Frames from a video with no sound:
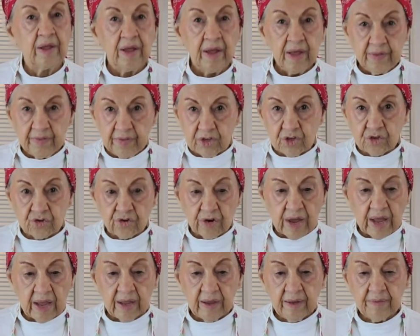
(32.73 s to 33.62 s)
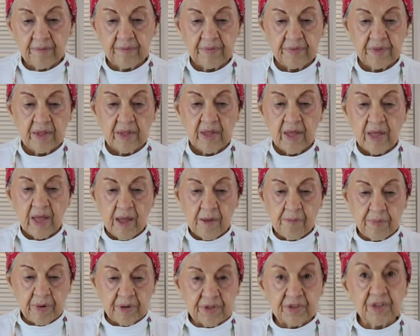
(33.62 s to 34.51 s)
the tray
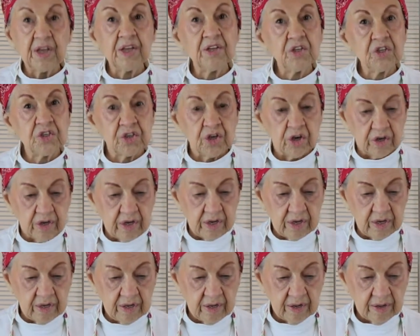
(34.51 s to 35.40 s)
and put the insert in.